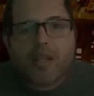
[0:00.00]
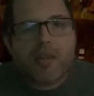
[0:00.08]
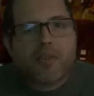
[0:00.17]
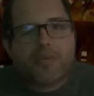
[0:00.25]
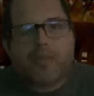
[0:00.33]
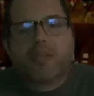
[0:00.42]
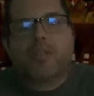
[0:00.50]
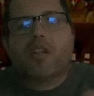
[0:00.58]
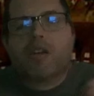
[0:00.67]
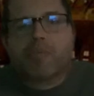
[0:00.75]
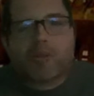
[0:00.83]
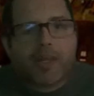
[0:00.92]
for the
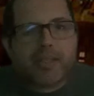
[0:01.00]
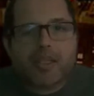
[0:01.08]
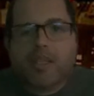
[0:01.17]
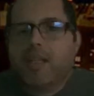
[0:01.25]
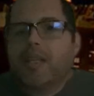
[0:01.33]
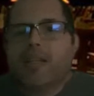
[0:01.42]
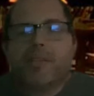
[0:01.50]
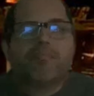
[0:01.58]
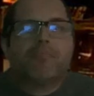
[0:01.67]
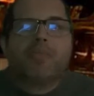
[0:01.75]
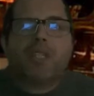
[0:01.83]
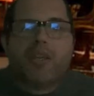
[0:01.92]
Numquat?
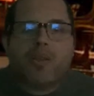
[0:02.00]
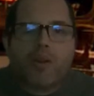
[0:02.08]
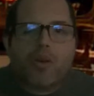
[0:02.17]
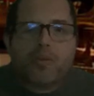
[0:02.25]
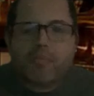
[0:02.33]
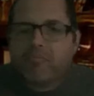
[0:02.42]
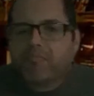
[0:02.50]
There you go.